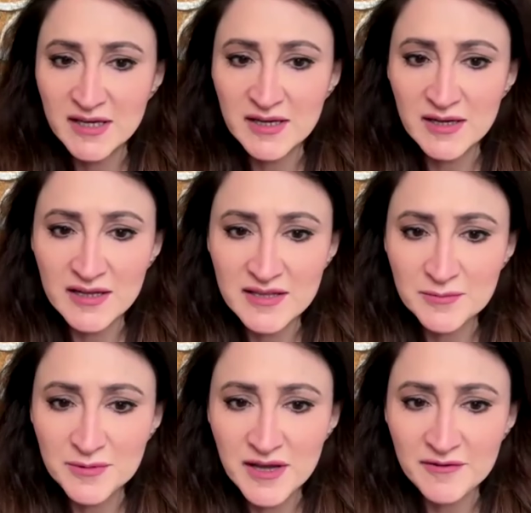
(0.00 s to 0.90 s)
I
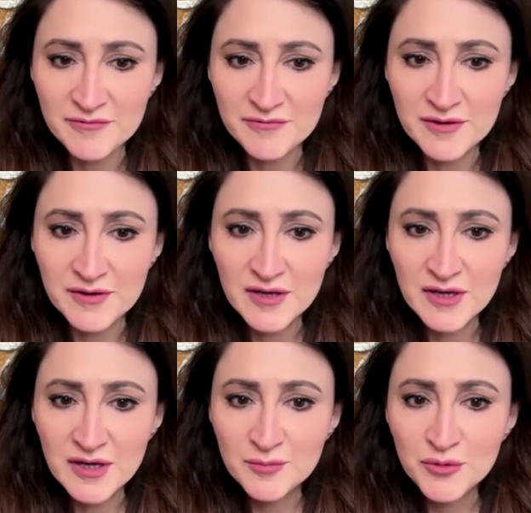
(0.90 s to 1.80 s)
think
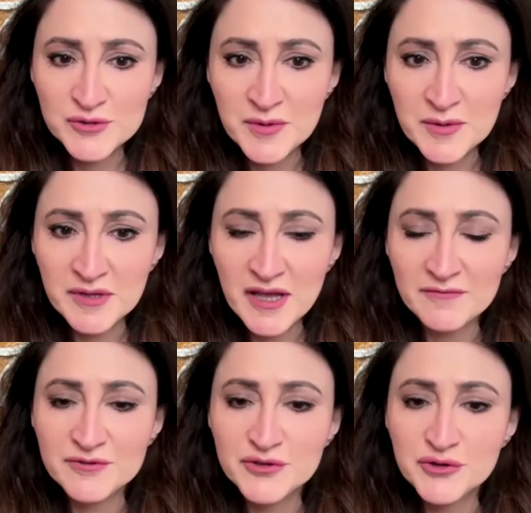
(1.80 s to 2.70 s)
most people
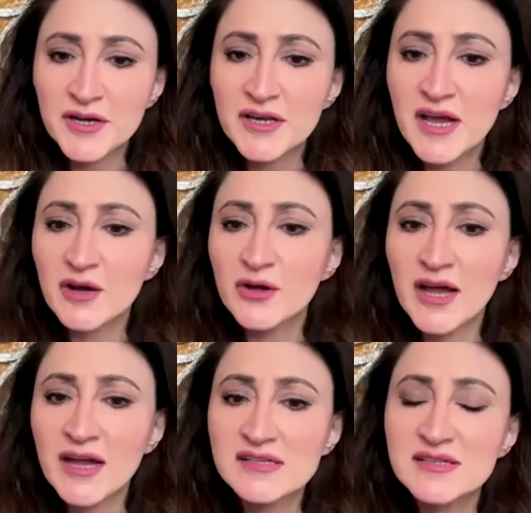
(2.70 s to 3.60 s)
have joined now,
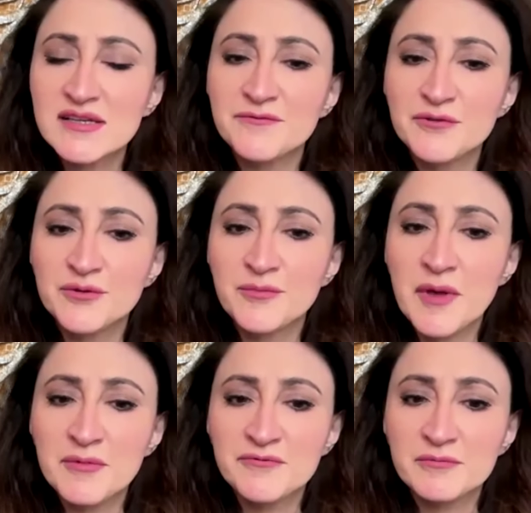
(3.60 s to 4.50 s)
guys. If you
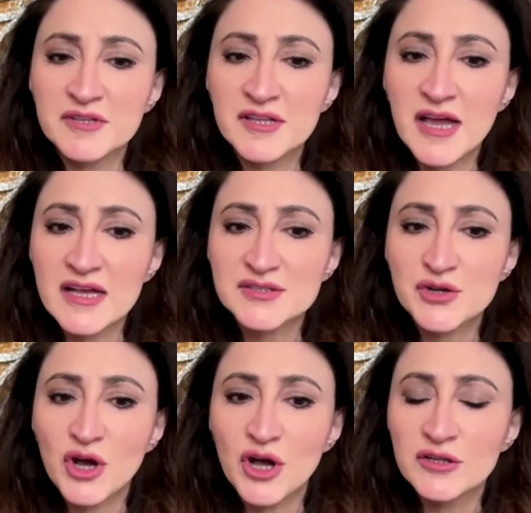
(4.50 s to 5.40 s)
remember from the
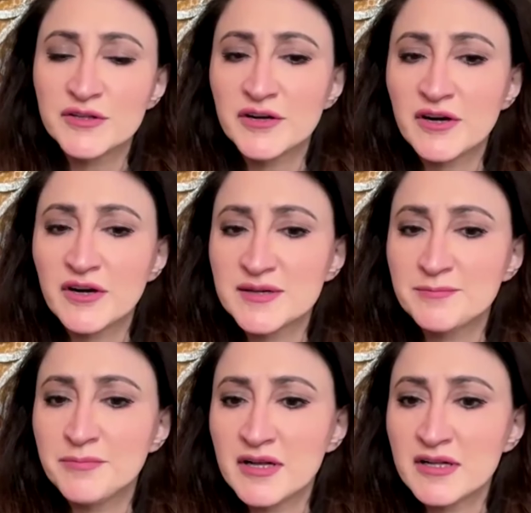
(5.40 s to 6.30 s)
last call, there are
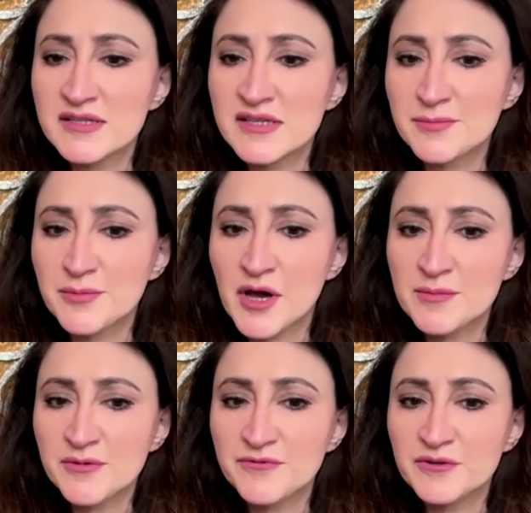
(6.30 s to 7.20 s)
some buttons at the
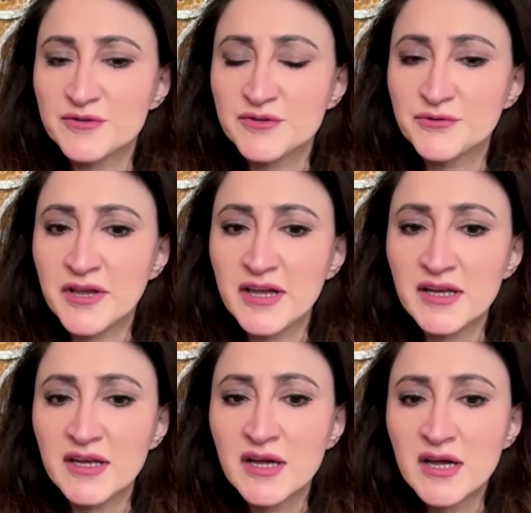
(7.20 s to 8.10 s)
bottom of your
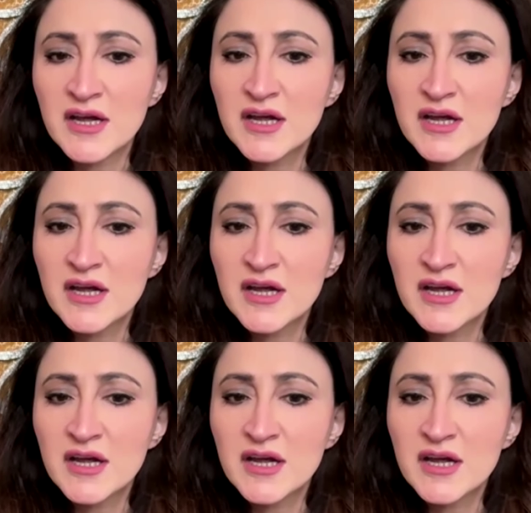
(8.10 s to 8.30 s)
screen.